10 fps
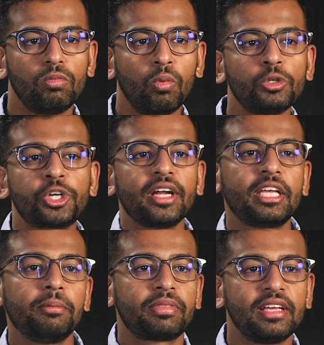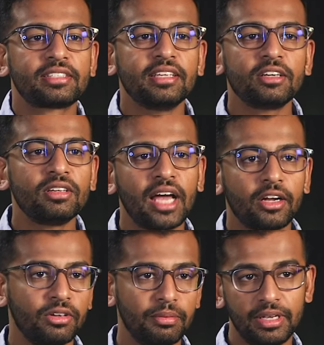We'll try to keep things a little
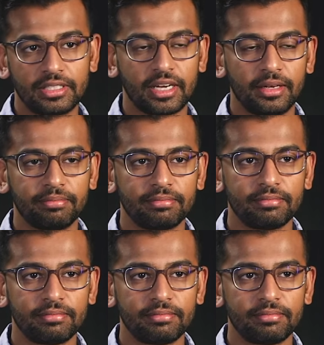lighter in the meantime.